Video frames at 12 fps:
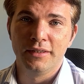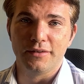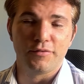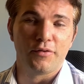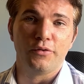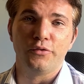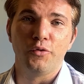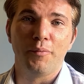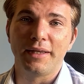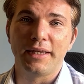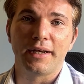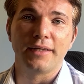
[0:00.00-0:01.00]
There's very few
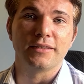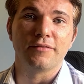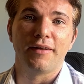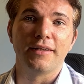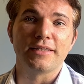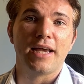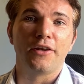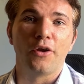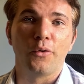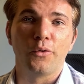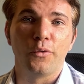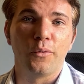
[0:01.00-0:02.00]
Man United fans I
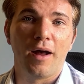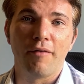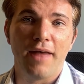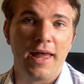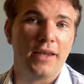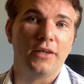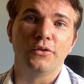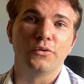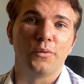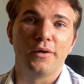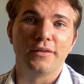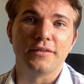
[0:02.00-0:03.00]
know who have any good
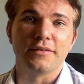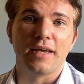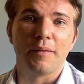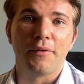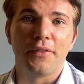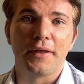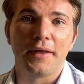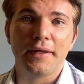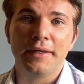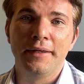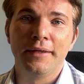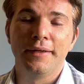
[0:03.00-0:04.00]
words to say about the
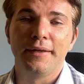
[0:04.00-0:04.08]
guy.